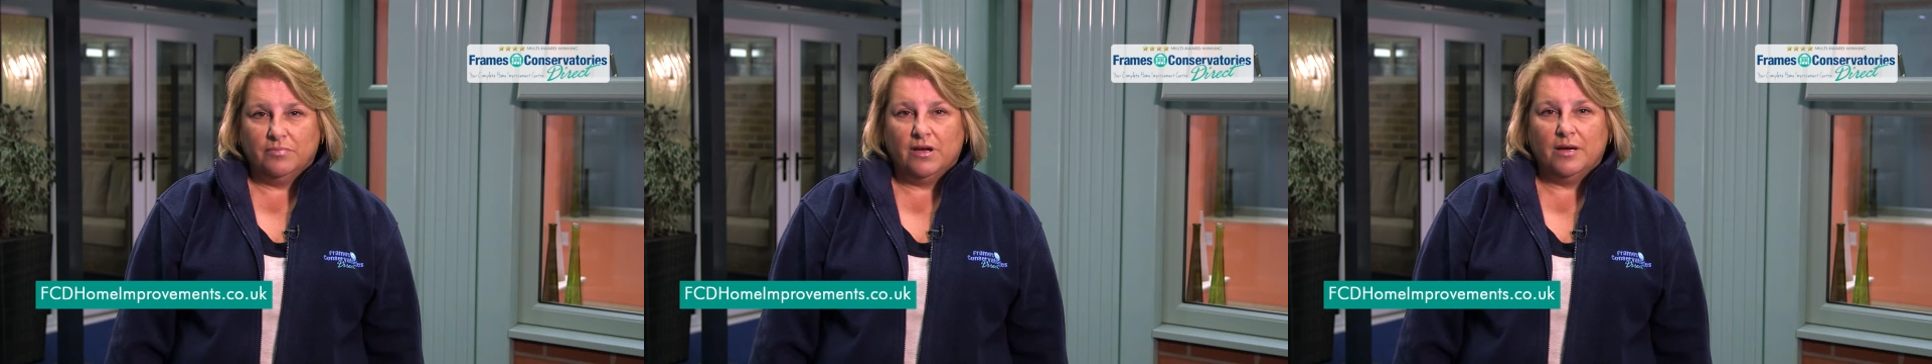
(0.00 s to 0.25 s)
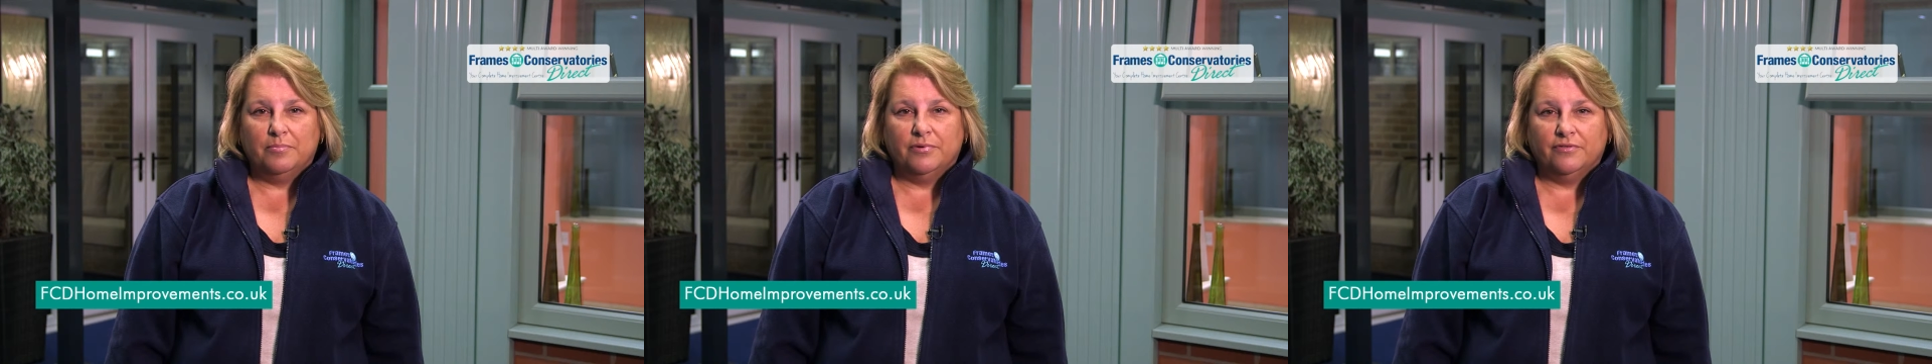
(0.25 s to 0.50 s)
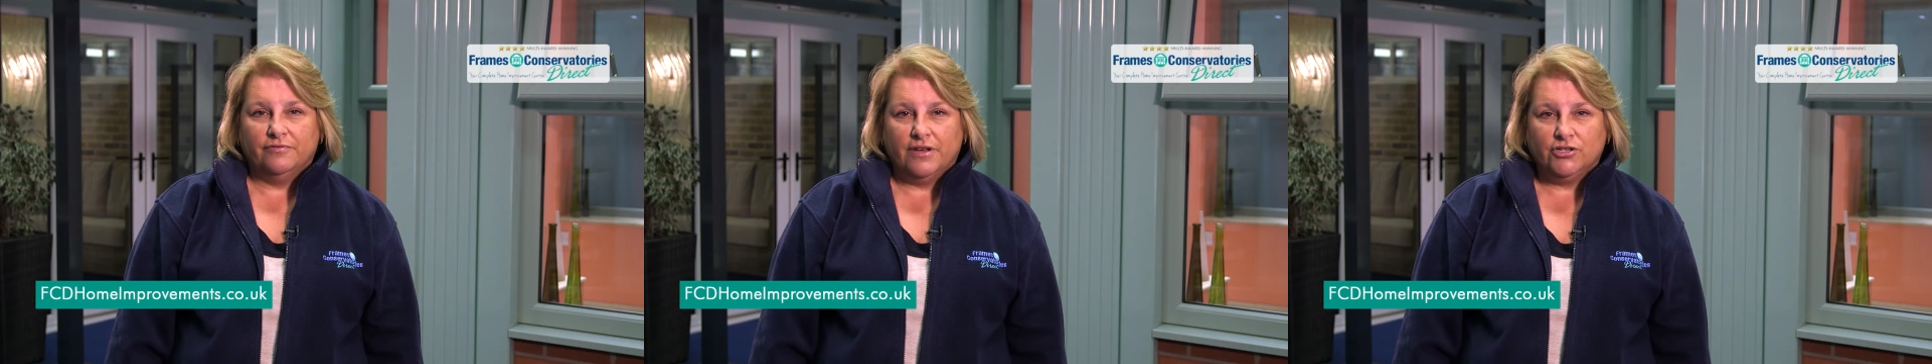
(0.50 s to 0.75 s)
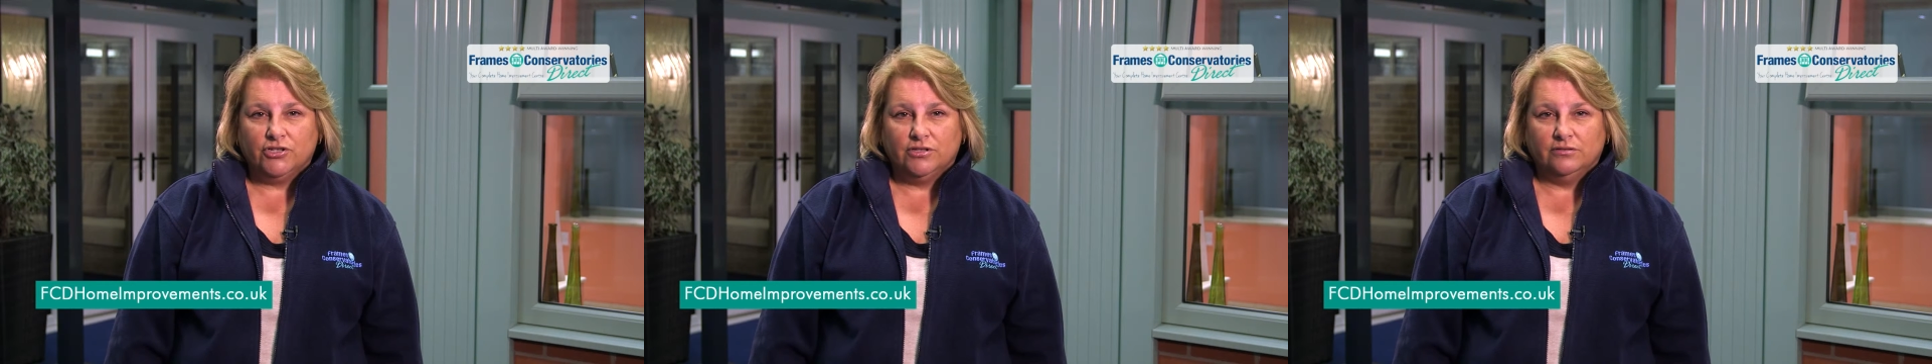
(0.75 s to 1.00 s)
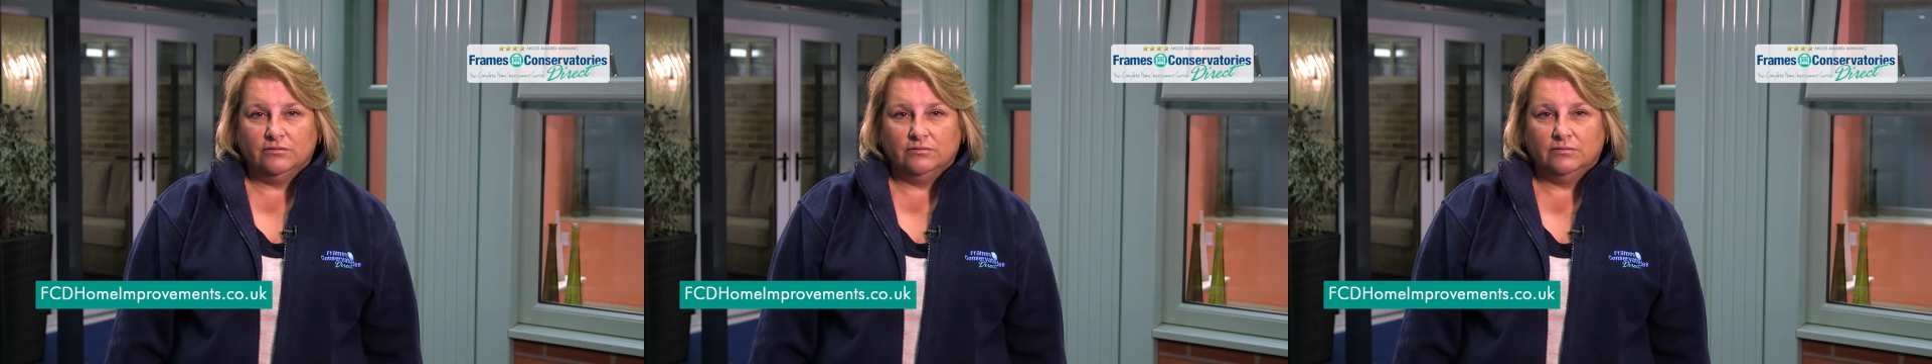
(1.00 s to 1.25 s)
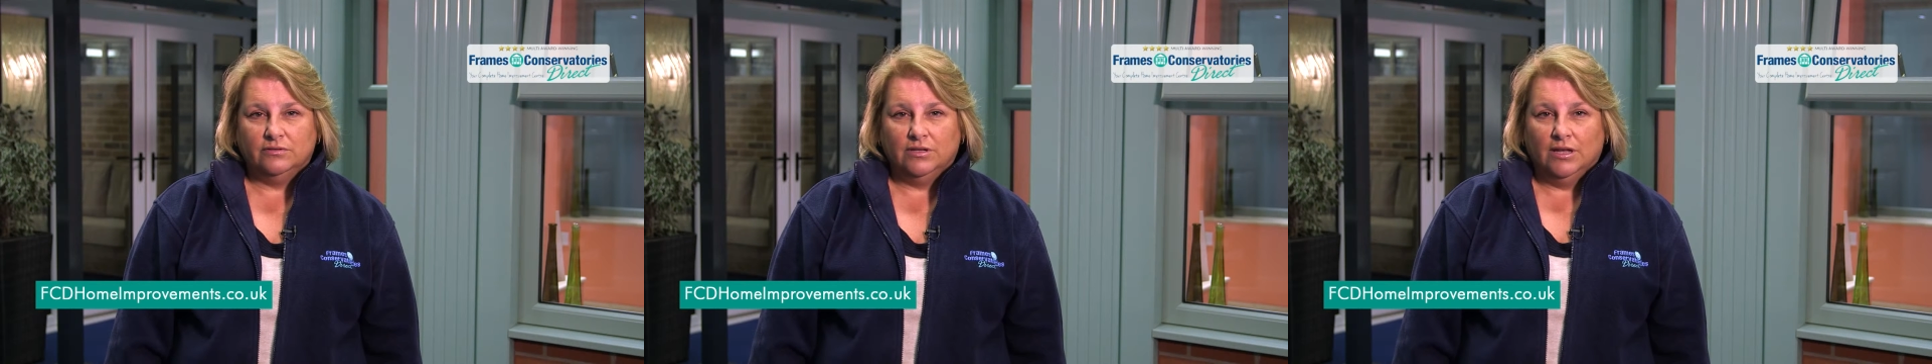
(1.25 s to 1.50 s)
by a professional
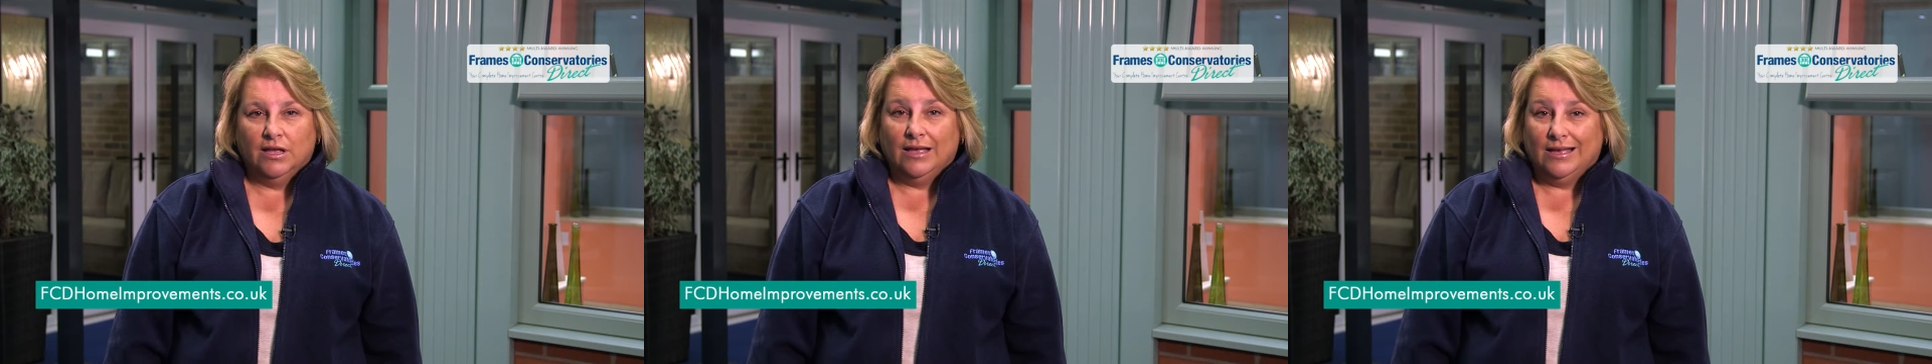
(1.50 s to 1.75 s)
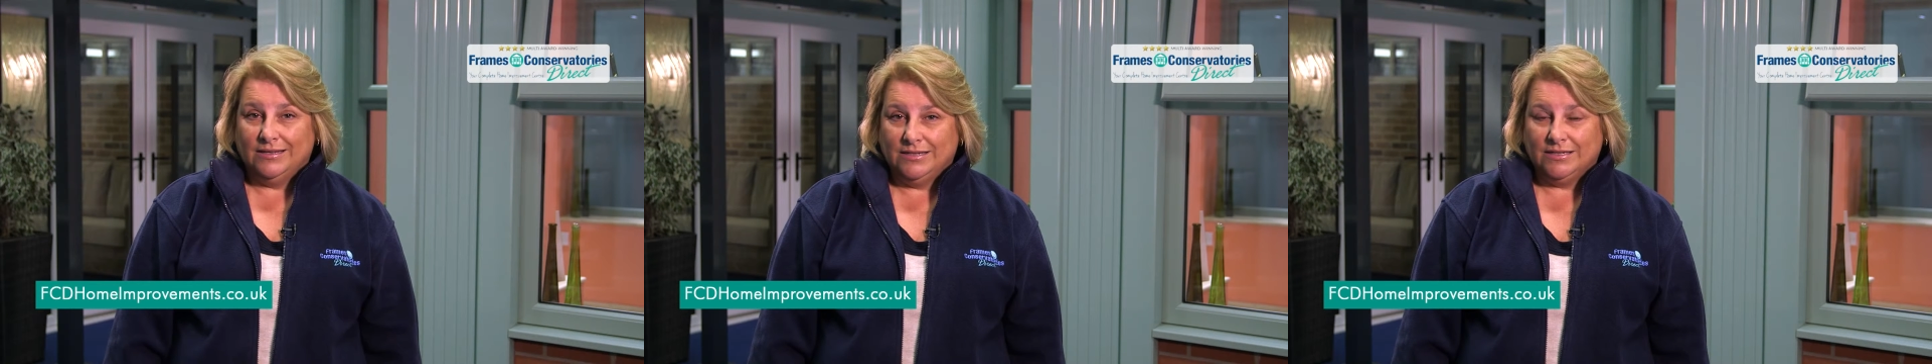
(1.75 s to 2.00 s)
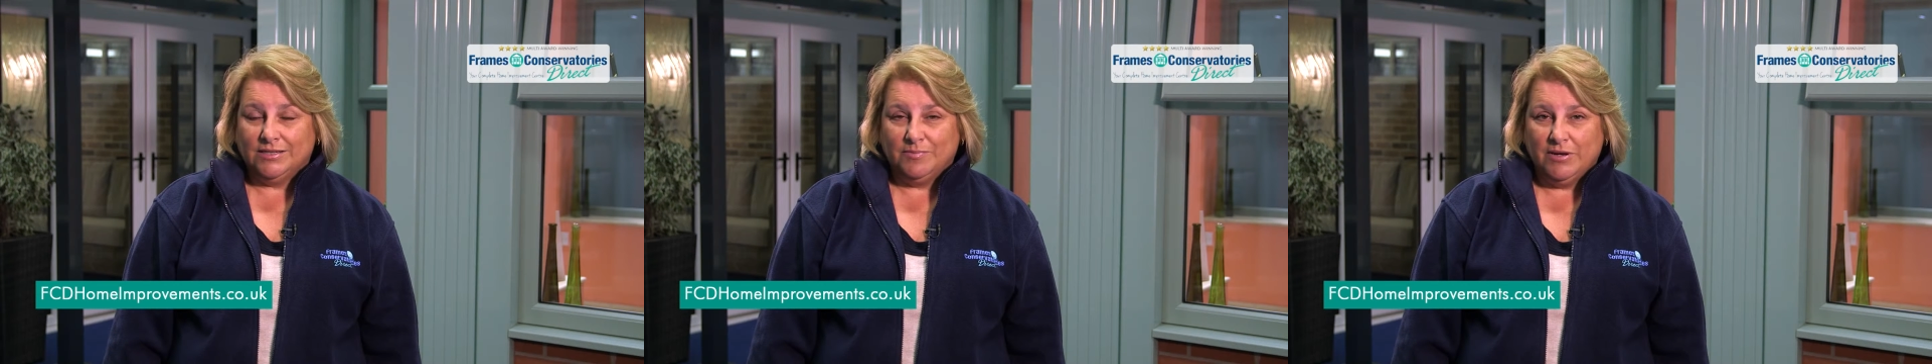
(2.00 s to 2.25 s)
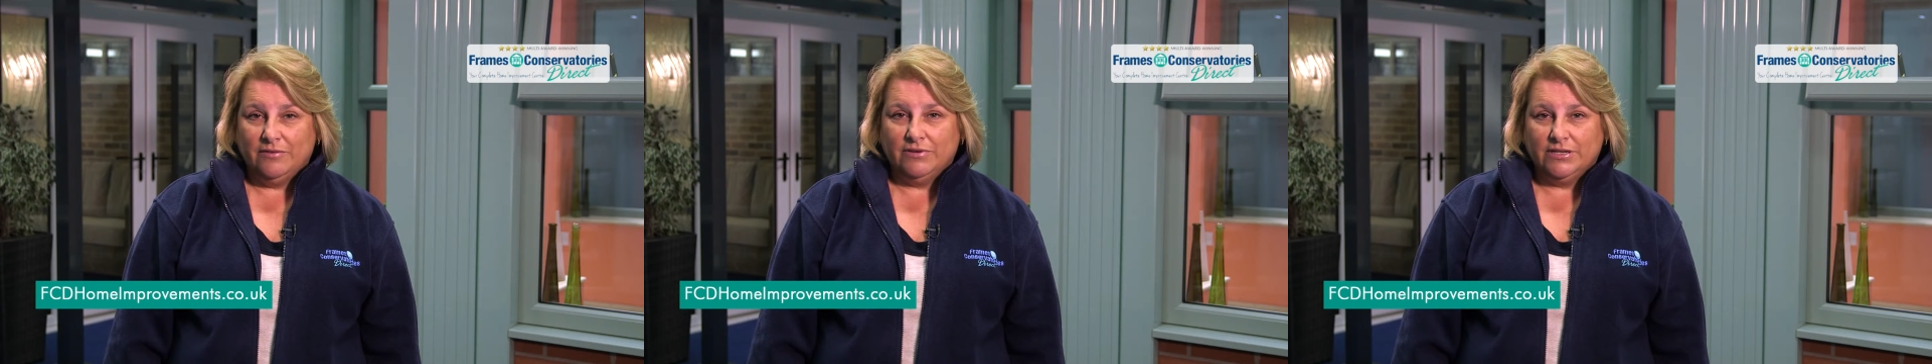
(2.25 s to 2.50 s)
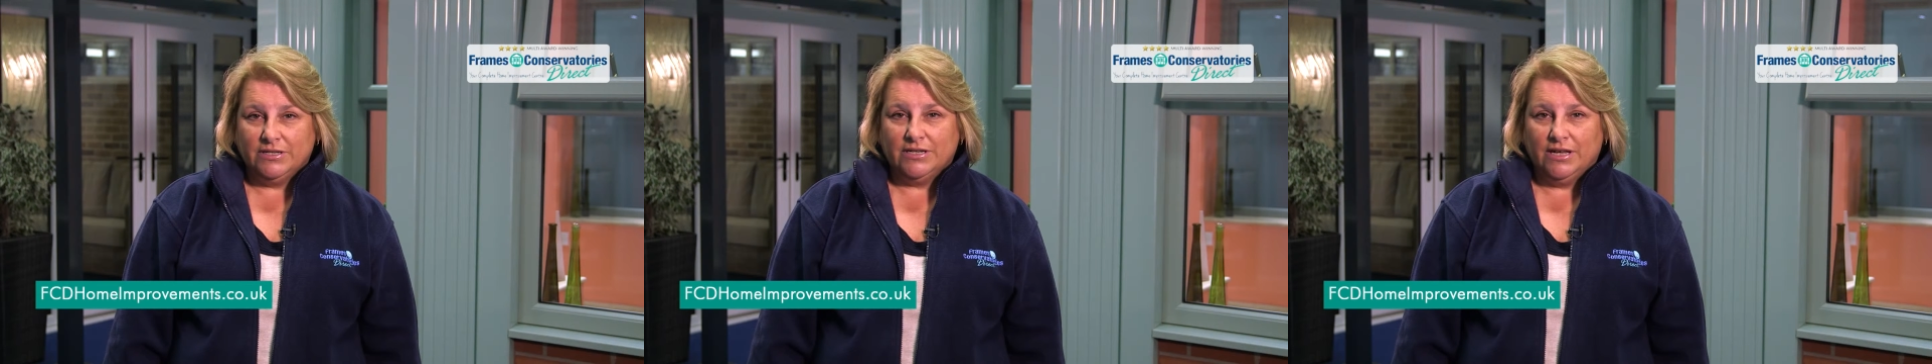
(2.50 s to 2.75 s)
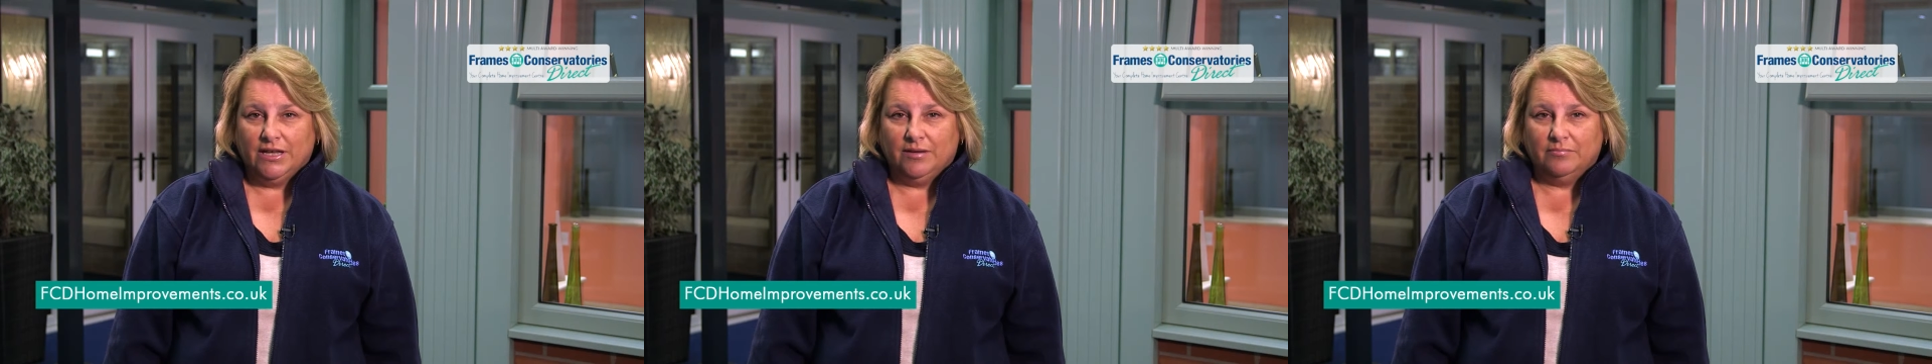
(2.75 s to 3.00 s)
and experienced
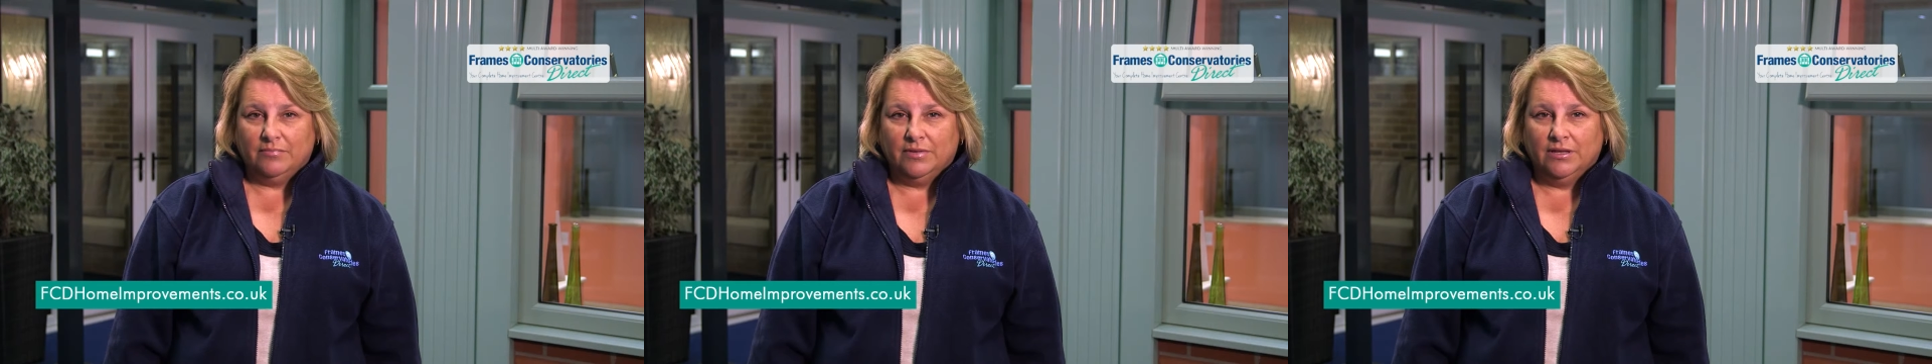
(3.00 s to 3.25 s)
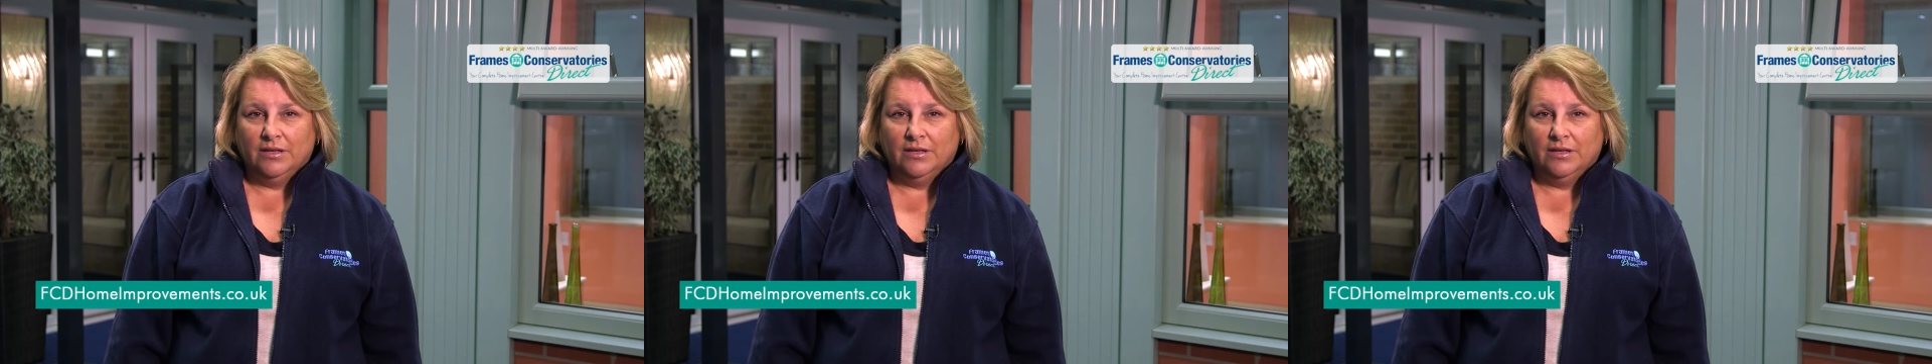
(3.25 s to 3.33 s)
team,